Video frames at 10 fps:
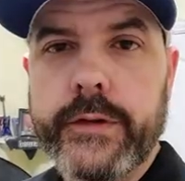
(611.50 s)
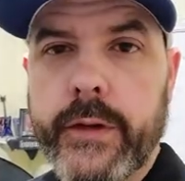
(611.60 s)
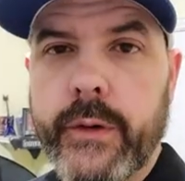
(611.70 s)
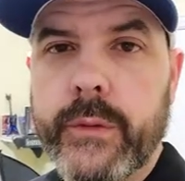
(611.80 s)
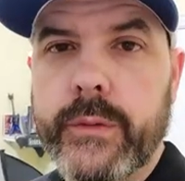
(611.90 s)

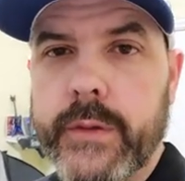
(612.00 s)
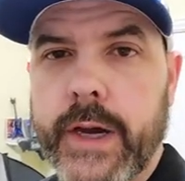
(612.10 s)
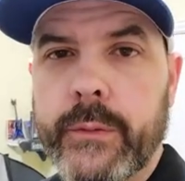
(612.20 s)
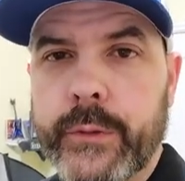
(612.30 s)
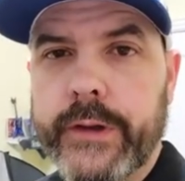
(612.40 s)

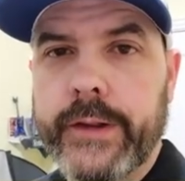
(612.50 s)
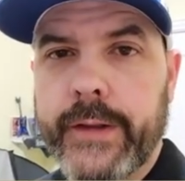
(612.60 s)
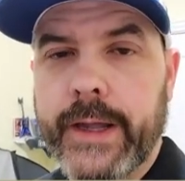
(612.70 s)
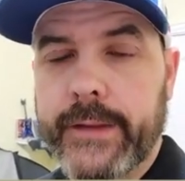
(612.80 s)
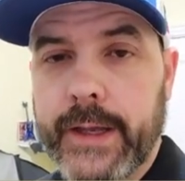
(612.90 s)
So I really
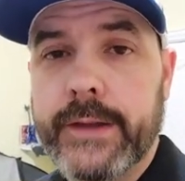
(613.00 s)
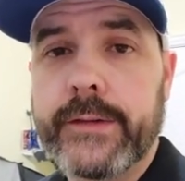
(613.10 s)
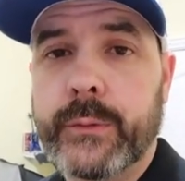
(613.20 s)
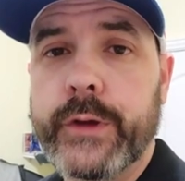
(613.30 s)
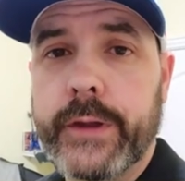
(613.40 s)
like that.
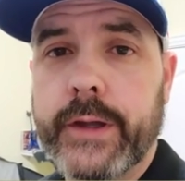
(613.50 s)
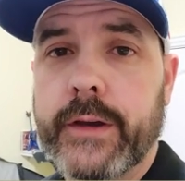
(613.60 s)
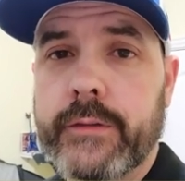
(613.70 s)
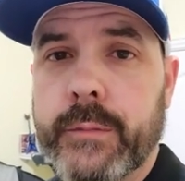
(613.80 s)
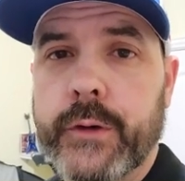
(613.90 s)
It's a really
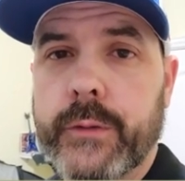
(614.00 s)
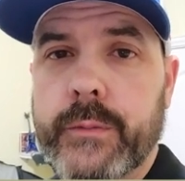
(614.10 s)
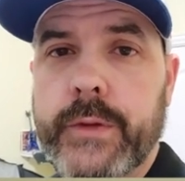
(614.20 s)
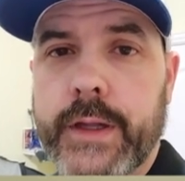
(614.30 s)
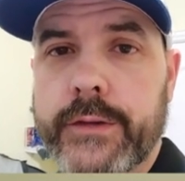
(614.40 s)
comfortable